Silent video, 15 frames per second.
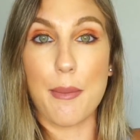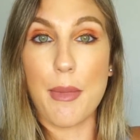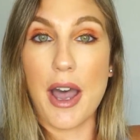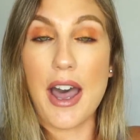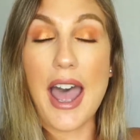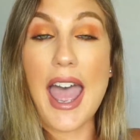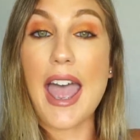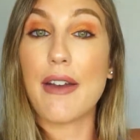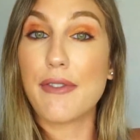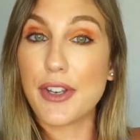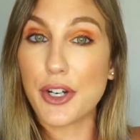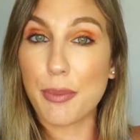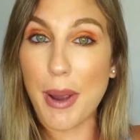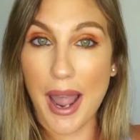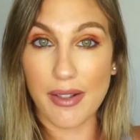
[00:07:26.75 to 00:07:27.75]
a
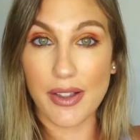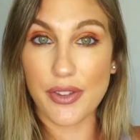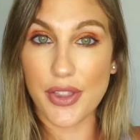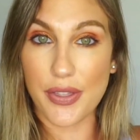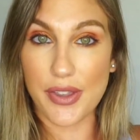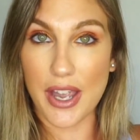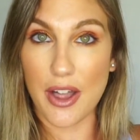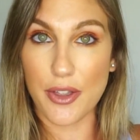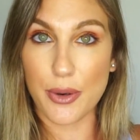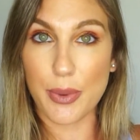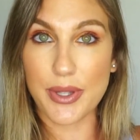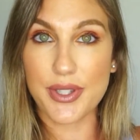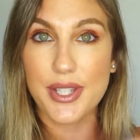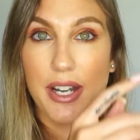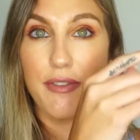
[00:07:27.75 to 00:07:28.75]
heavier palette than the other
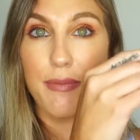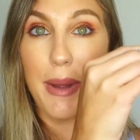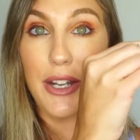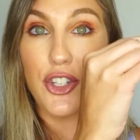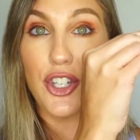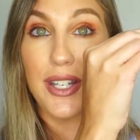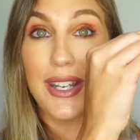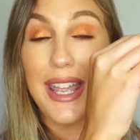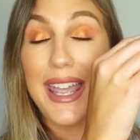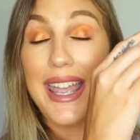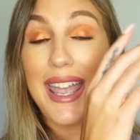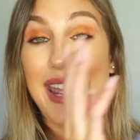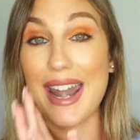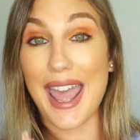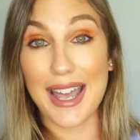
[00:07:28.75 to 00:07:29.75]
ones that I've mentioned.
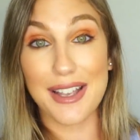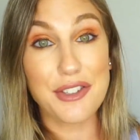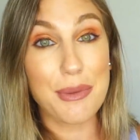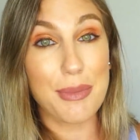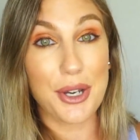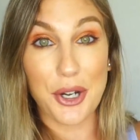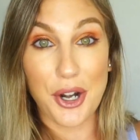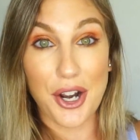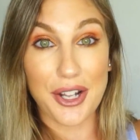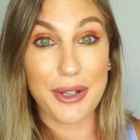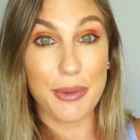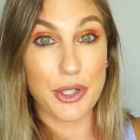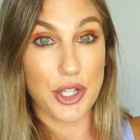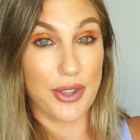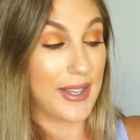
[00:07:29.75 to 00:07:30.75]
It has a mirror on
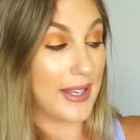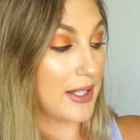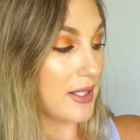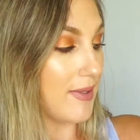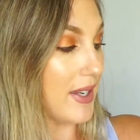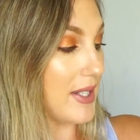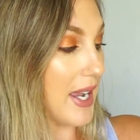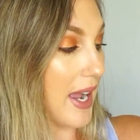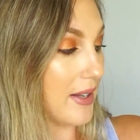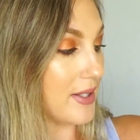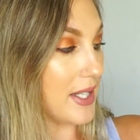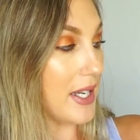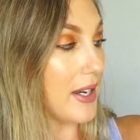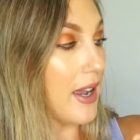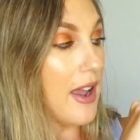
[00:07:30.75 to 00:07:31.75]
it, which I think is
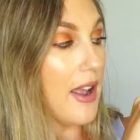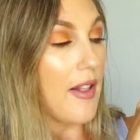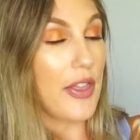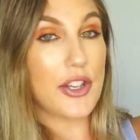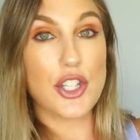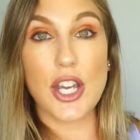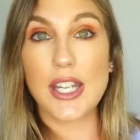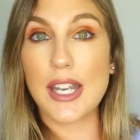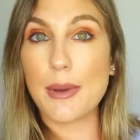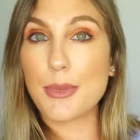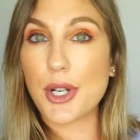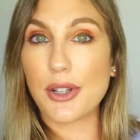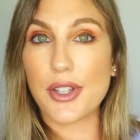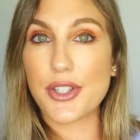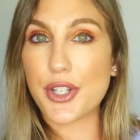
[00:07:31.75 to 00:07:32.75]
fantastic. The shade names
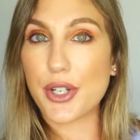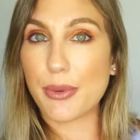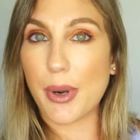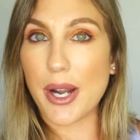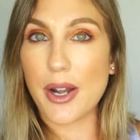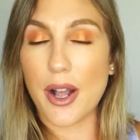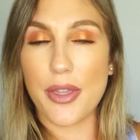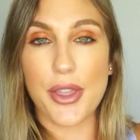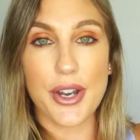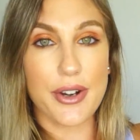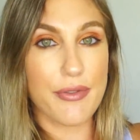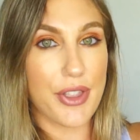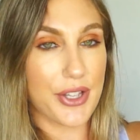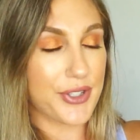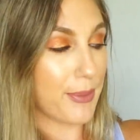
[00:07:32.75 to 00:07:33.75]
are listed right on there
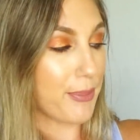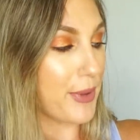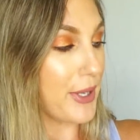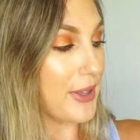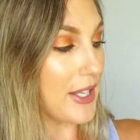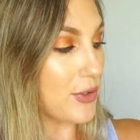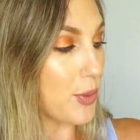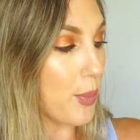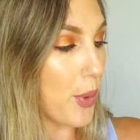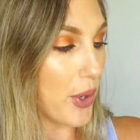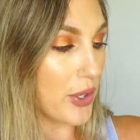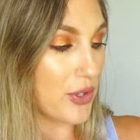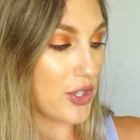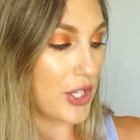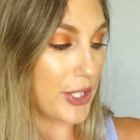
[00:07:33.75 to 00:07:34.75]
if that's something that's
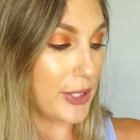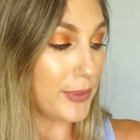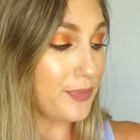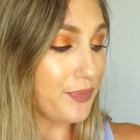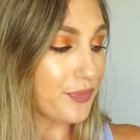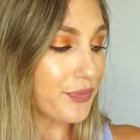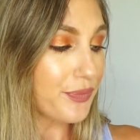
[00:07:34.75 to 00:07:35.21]
important to you.